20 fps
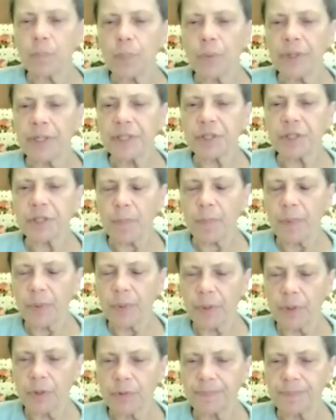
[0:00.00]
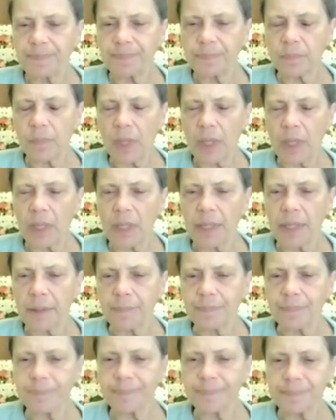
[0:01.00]
principle,
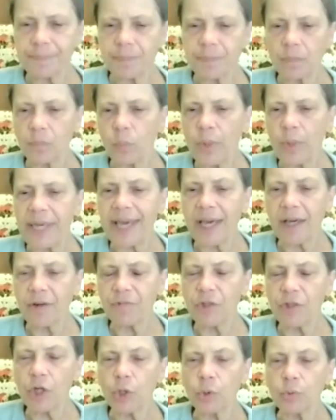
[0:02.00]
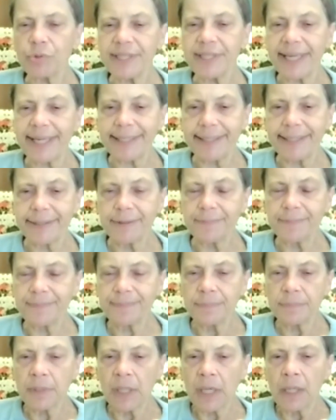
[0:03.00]
we have no data
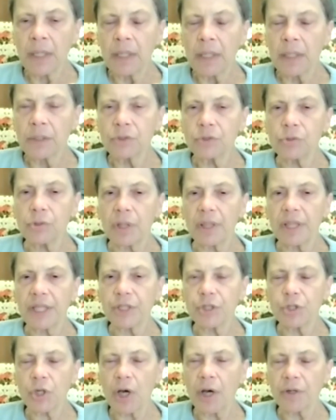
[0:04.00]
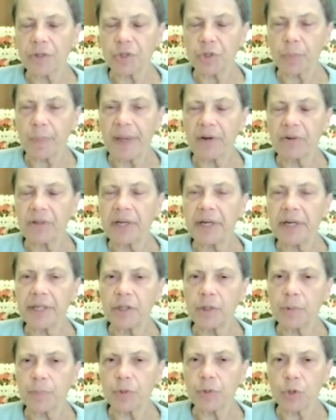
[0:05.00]
that talks about
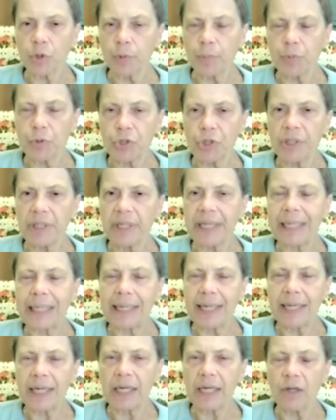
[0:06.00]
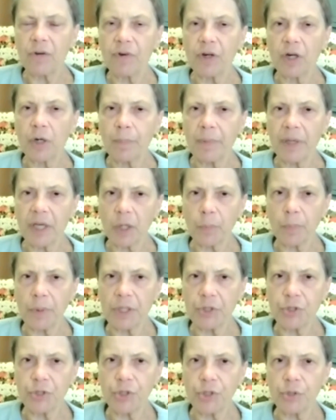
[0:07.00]
iron absorption in any of our
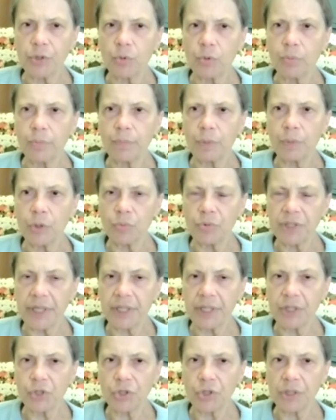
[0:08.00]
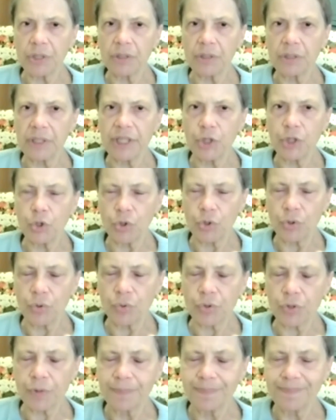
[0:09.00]
MECP2 mutation
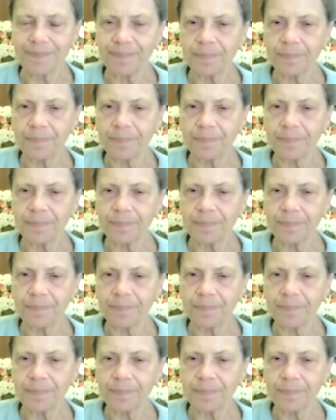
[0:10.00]
issues.